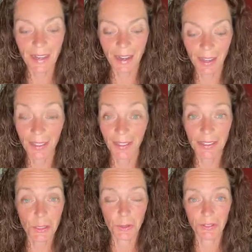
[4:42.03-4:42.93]
I thought
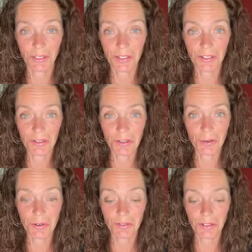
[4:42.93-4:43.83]
this was really
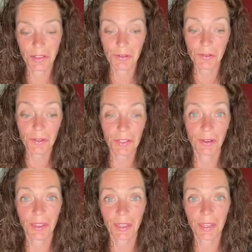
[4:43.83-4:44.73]
unusual and really cool. So
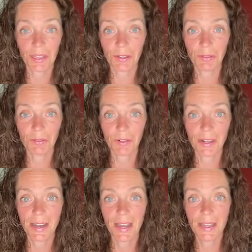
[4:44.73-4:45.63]
I thank you
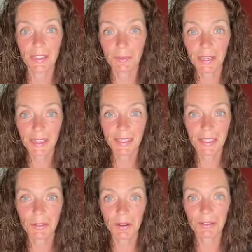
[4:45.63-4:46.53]
for submitting
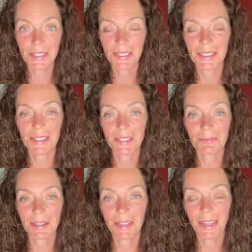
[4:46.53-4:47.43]
this, whoever sent this to
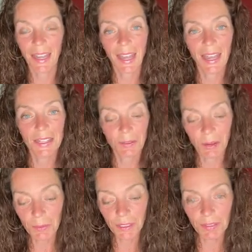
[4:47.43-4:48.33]
me. So I
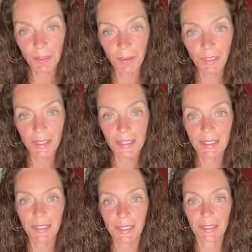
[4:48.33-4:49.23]
will leave you with
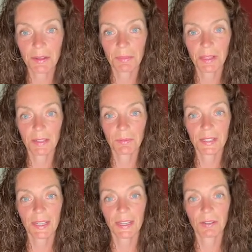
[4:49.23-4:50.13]
this. Again, I'm Lynn with
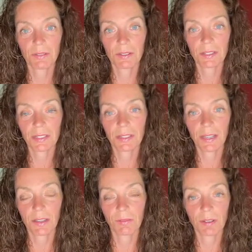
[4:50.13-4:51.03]
Psychic Focus at
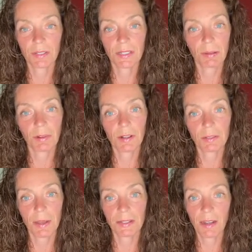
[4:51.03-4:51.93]

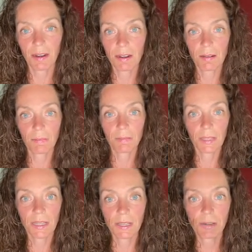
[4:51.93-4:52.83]
psychicfocus.blogspot.com.
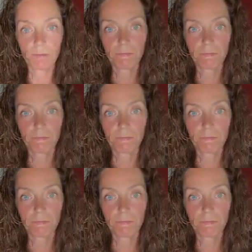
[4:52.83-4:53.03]
Thank you.